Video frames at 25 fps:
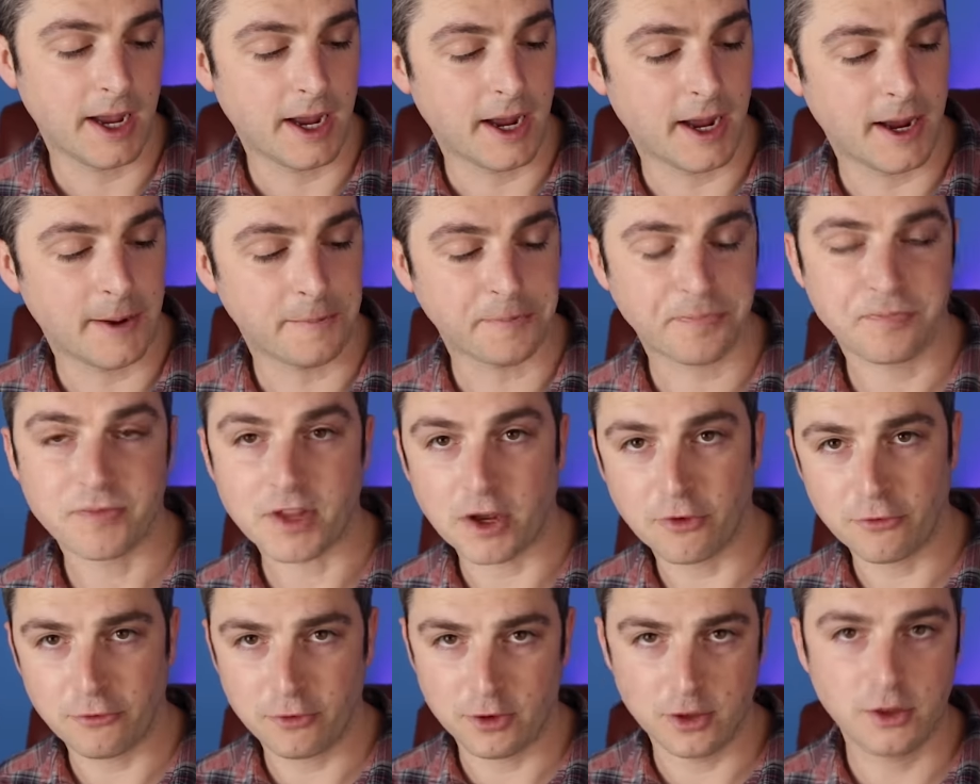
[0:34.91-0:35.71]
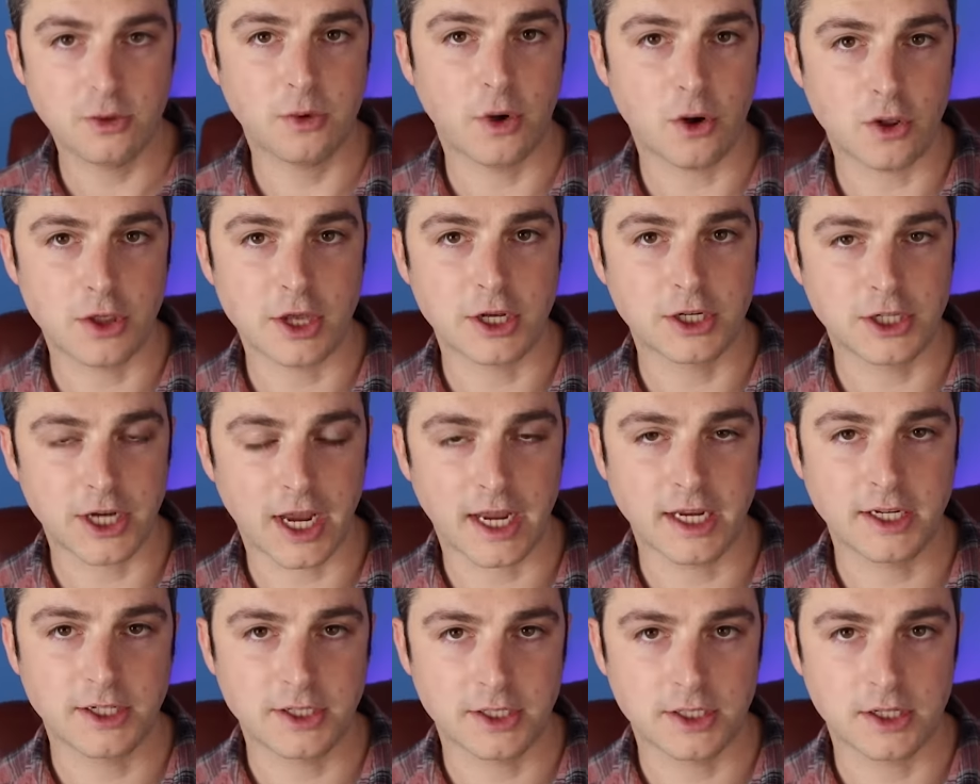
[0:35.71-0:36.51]
A few other
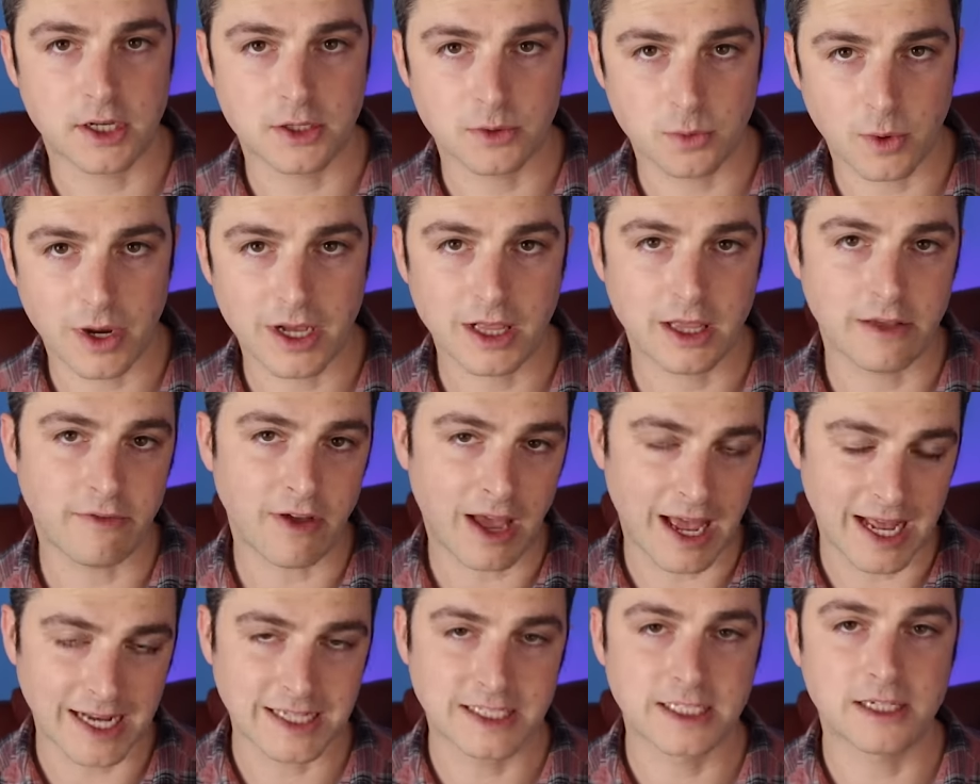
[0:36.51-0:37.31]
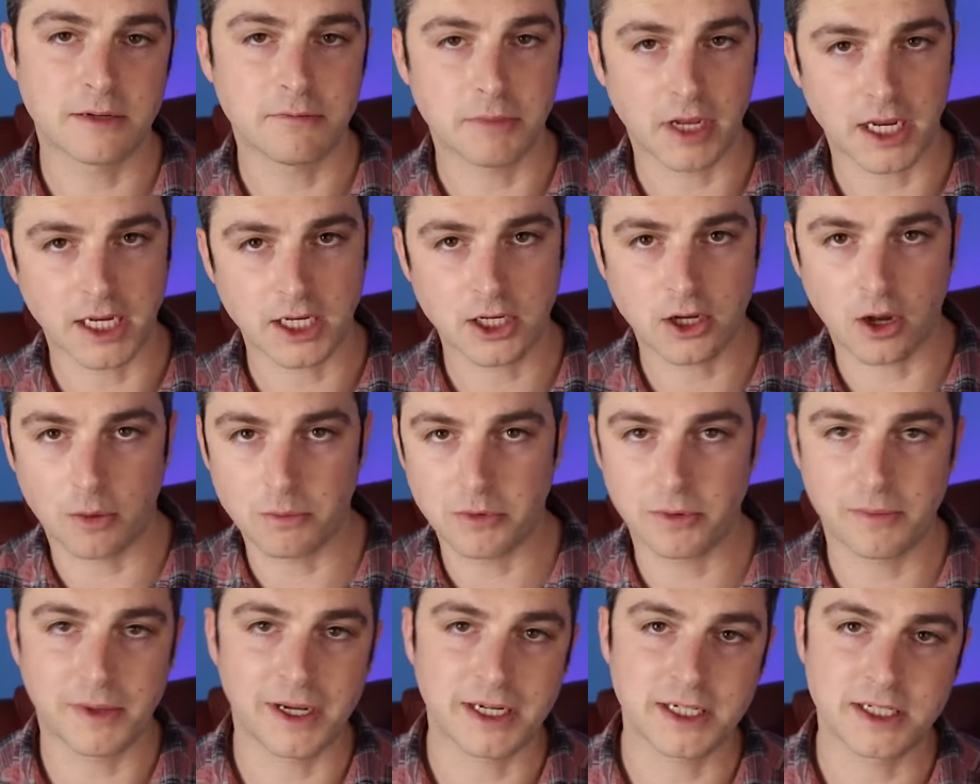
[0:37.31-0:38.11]
changes as well. They've had to make
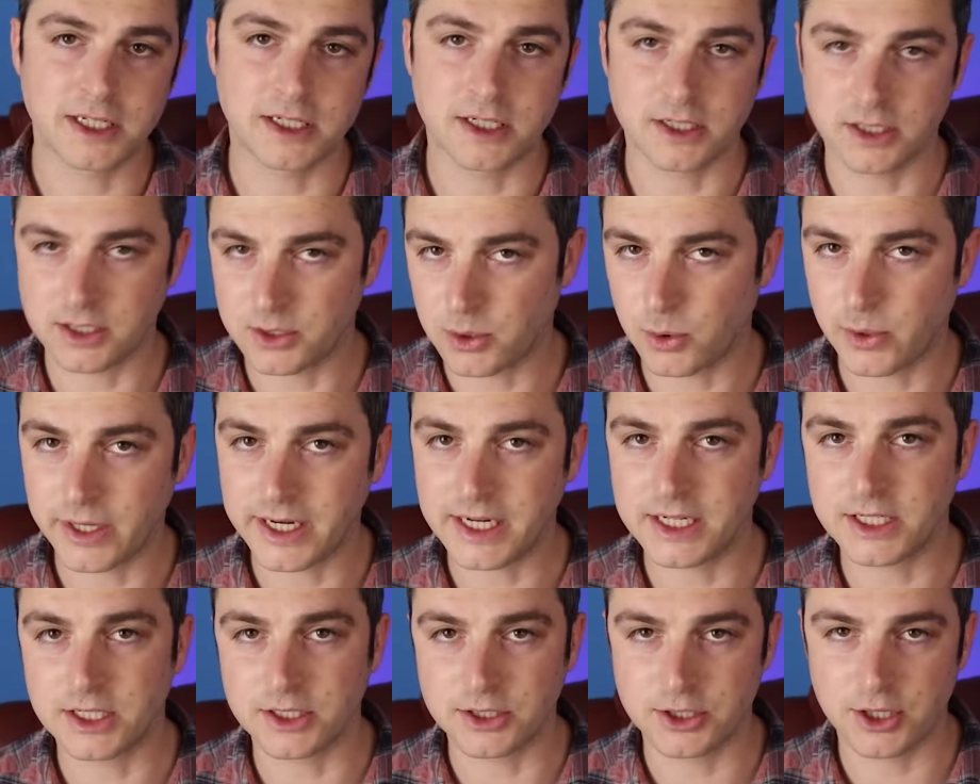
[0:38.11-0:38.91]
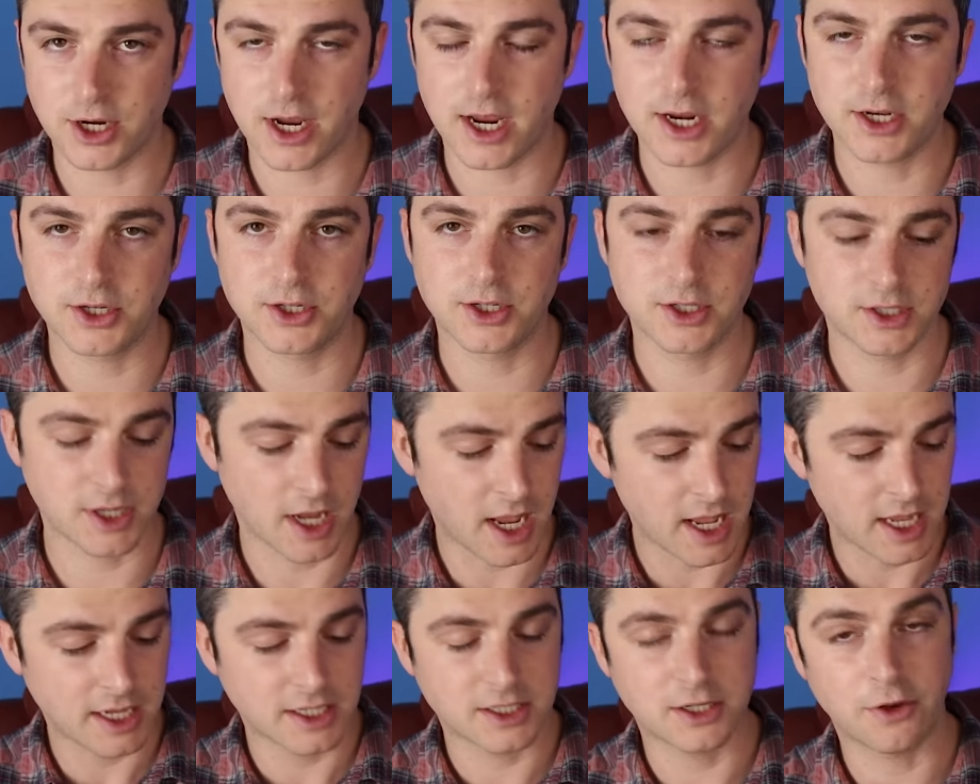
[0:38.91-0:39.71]
compromises and tweaks and changes
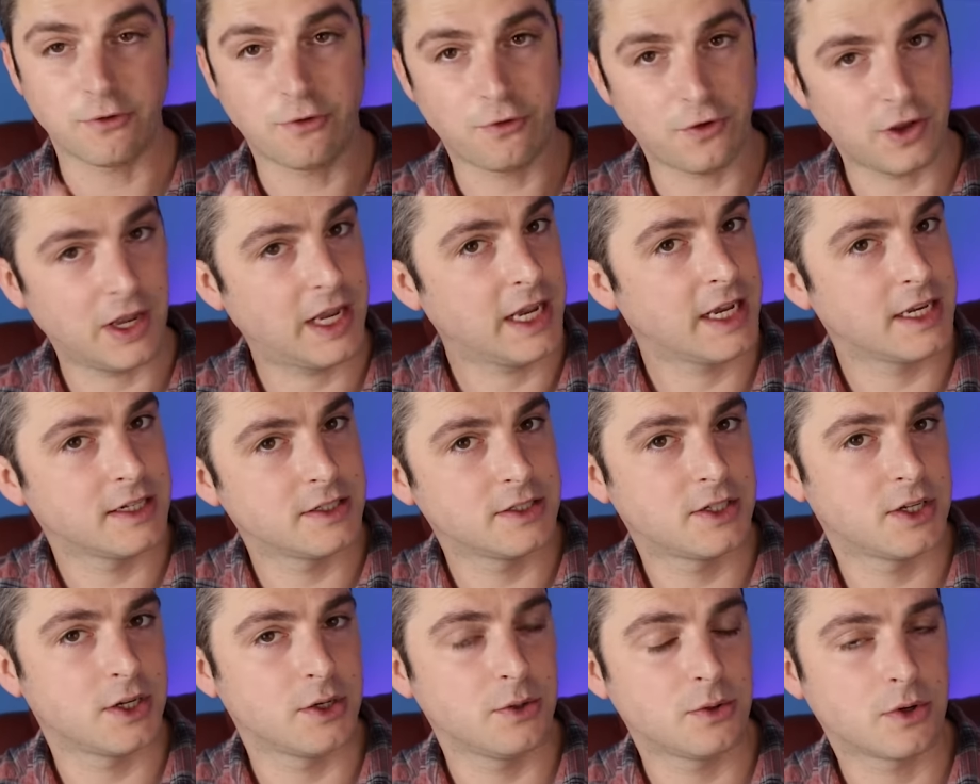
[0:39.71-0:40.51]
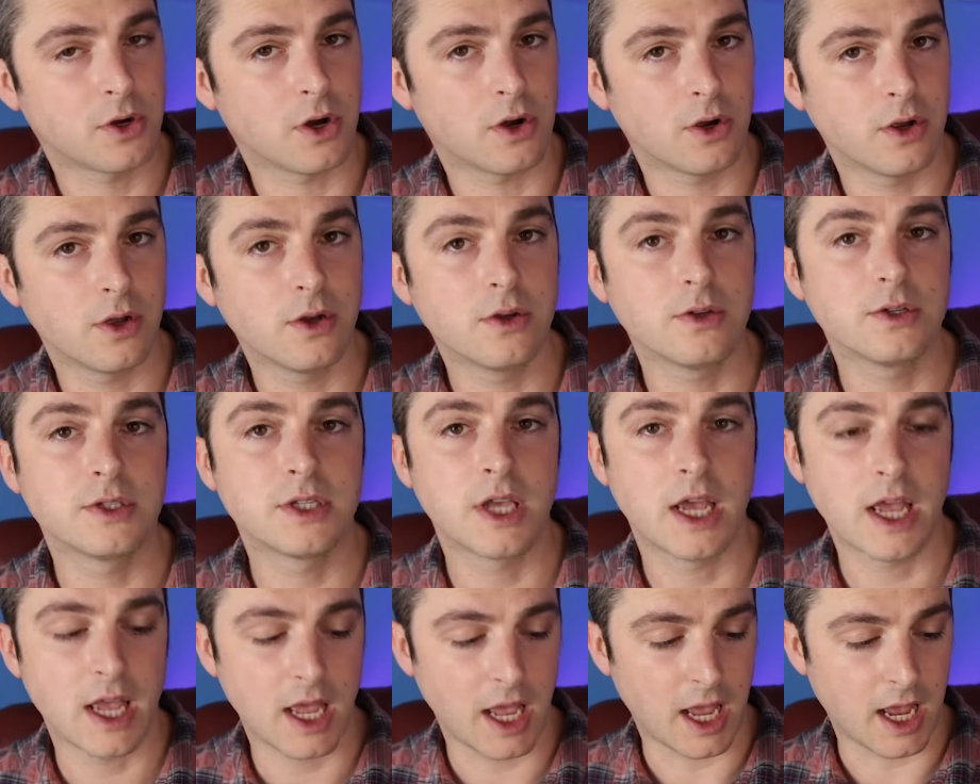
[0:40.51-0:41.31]
to fit into
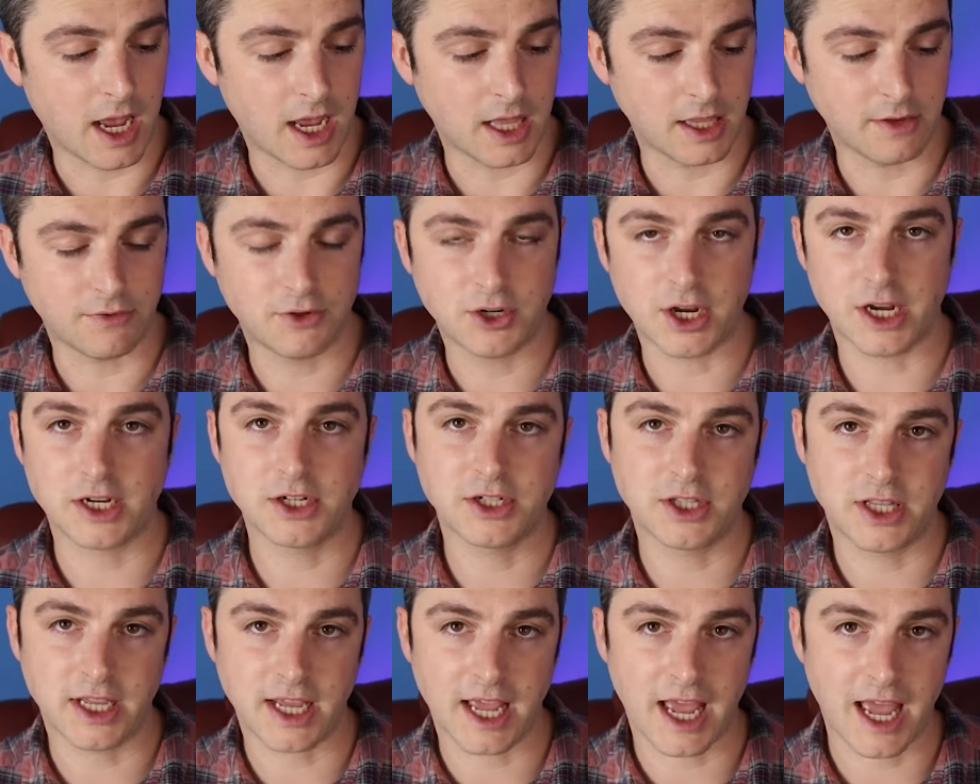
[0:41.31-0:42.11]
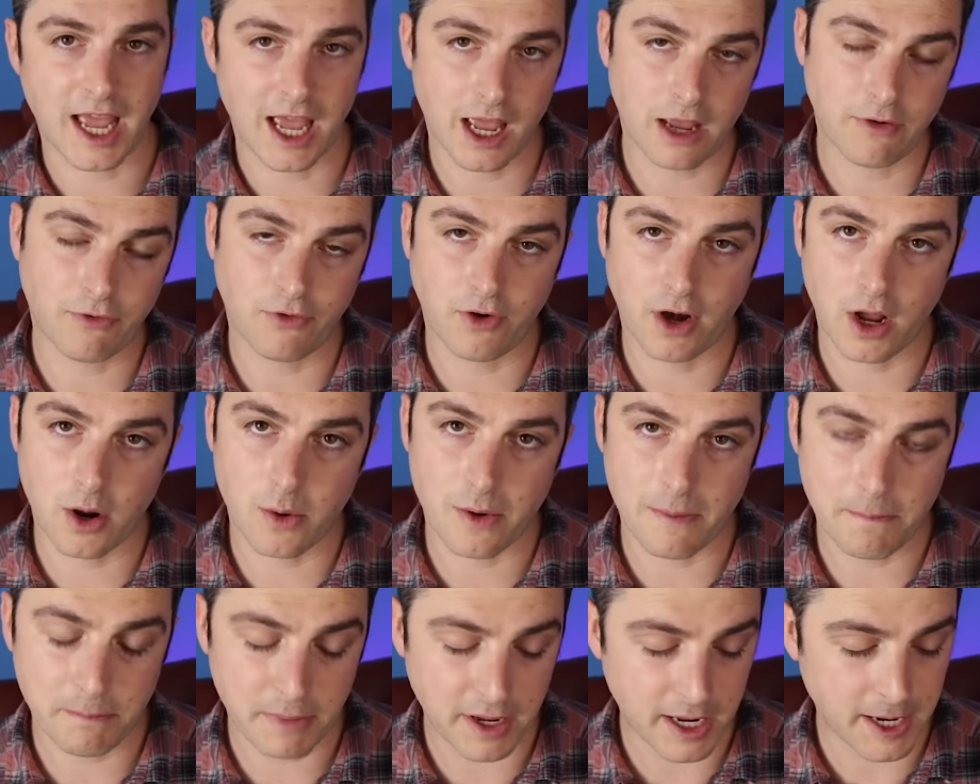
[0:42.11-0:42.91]
coils. They've changed the
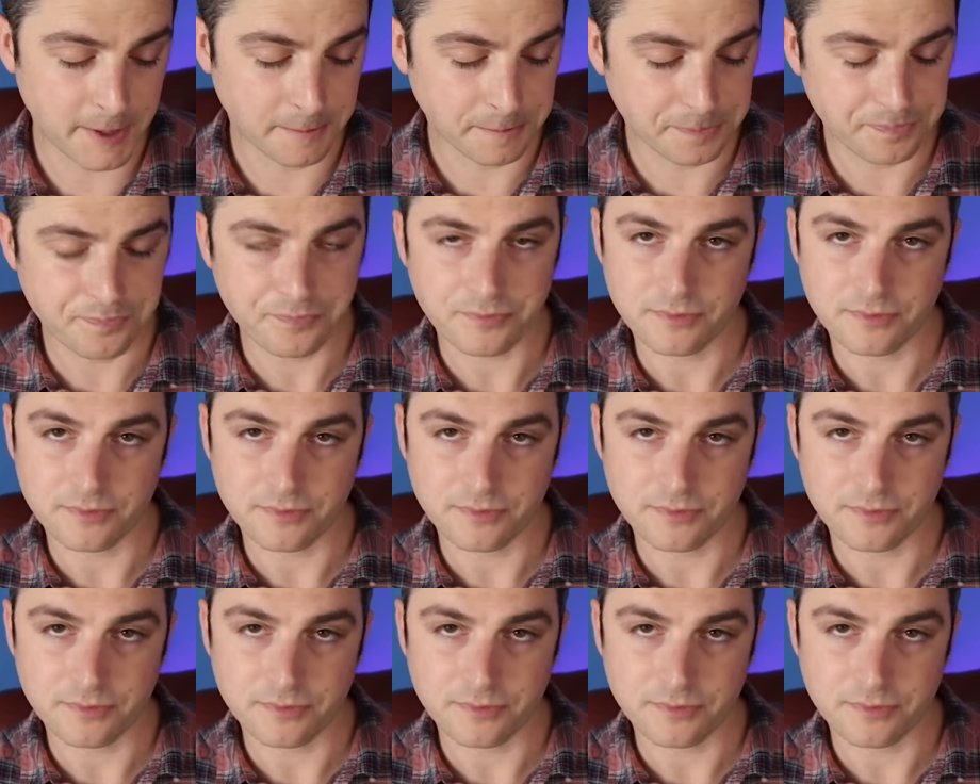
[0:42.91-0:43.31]
airflow a bit.